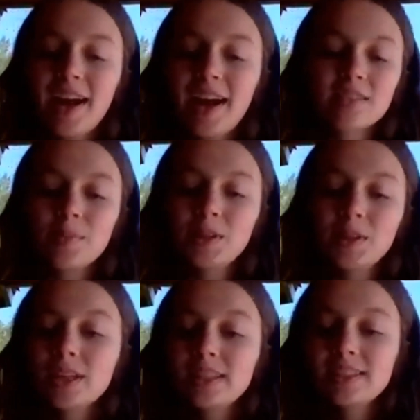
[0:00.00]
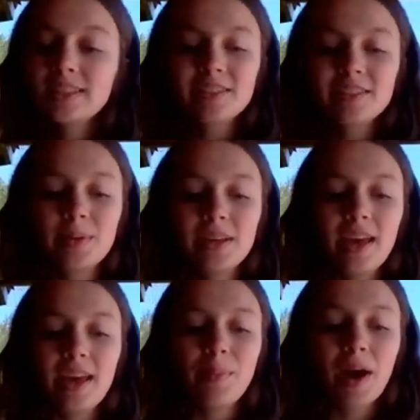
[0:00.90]
and someone who continues to
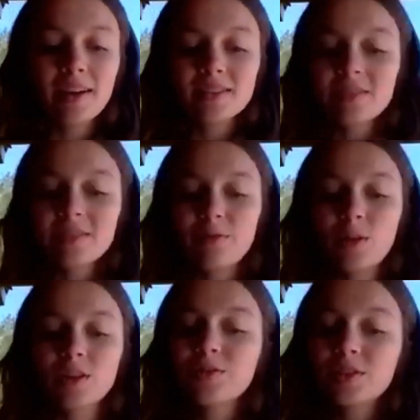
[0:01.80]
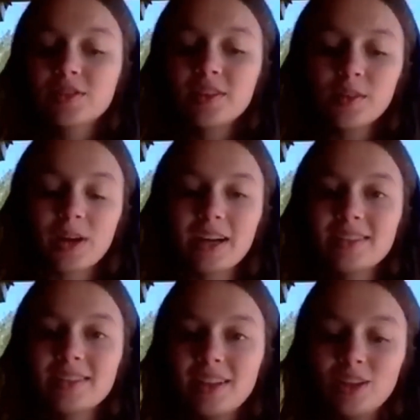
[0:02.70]
be a positive force for civil
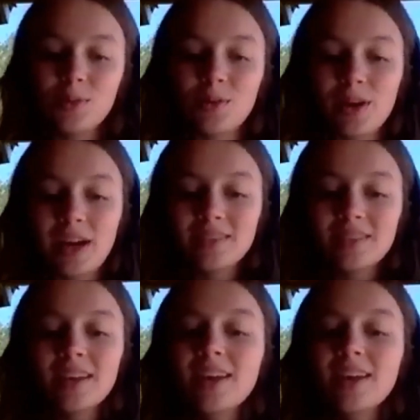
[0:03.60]
rights and human rights,